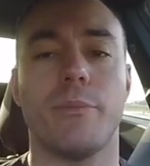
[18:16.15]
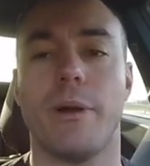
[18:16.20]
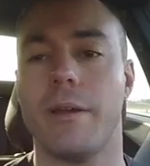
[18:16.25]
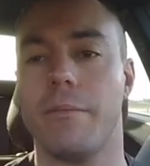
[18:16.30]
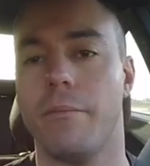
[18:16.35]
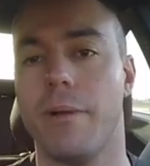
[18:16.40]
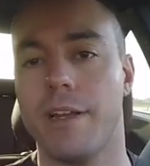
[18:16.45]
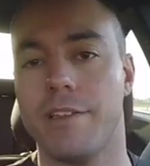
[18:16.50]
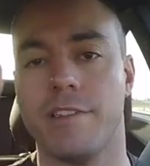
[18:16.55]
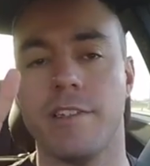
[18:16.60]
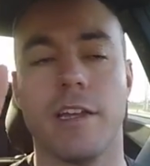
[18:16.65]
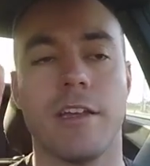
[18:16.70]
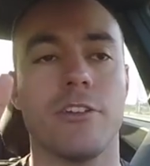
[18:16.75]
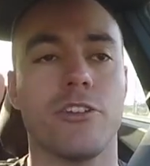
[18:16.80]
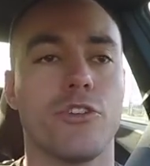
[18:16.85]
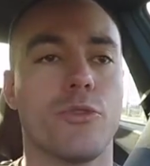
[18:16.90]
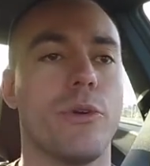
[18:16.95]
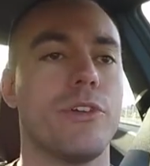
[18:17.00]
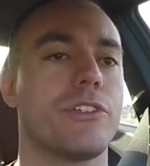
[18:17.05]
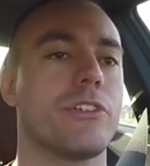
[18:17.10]
my second
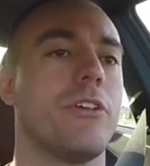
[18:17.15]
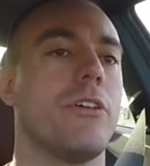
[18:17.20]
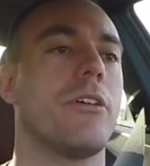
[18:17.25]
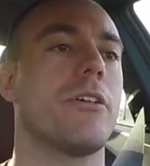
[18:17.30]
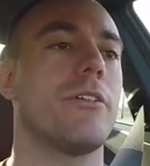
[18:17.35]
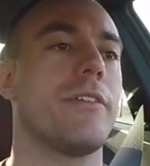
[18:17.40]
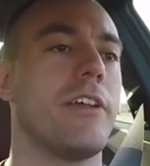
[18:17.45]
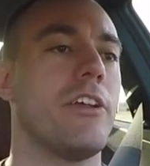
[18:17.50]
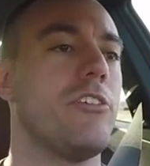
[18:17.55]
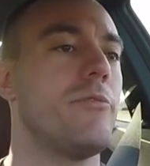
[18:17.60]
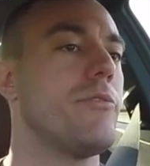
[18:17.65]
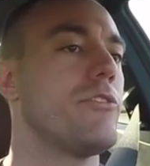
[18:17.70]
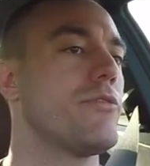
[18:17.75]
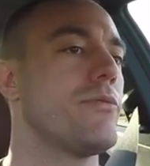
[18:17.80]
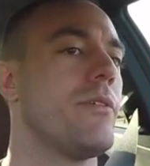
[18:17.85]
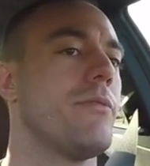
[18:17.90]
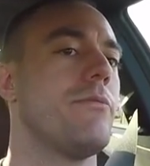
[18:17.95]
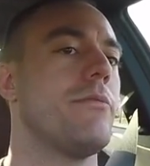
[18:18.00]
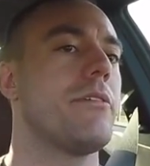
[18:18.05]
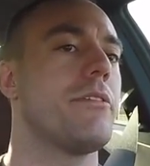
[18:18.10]
choice car that I almost
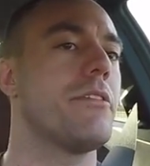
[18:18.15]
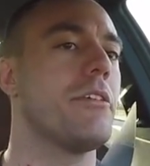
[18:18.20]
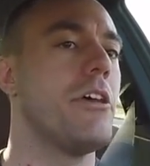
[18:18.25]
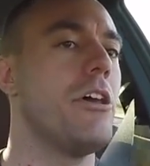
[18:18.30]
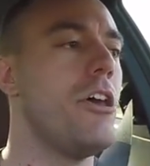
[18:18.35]
went with